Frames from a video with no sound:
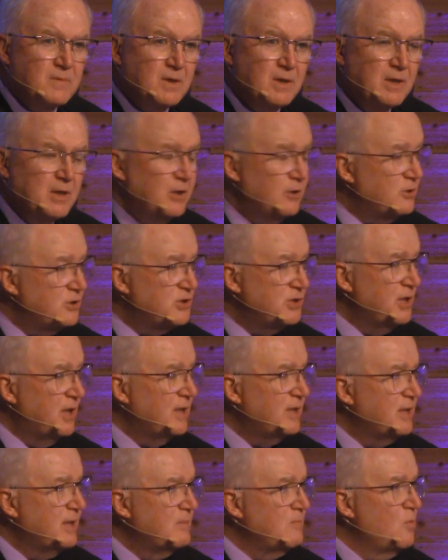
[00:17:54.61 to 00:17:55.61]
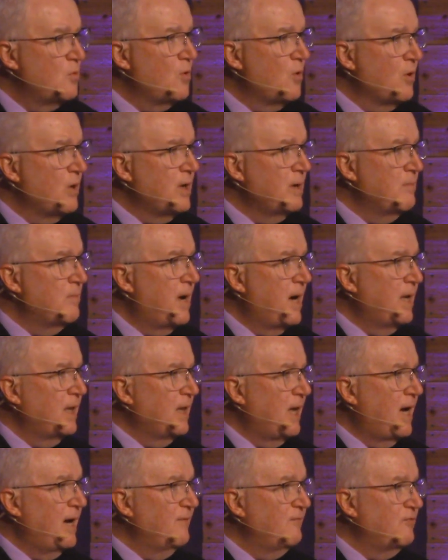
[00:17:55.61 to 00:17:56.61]
There's nothing more in my
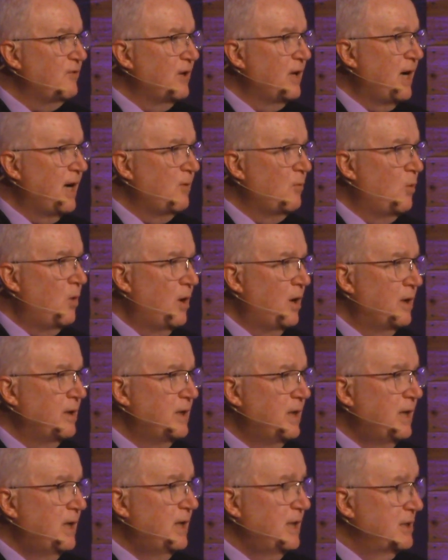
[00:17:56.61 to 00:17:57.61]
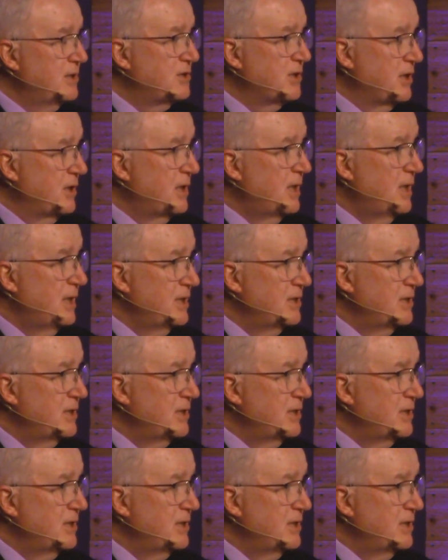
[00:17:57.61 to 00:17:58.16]
life than I want is a,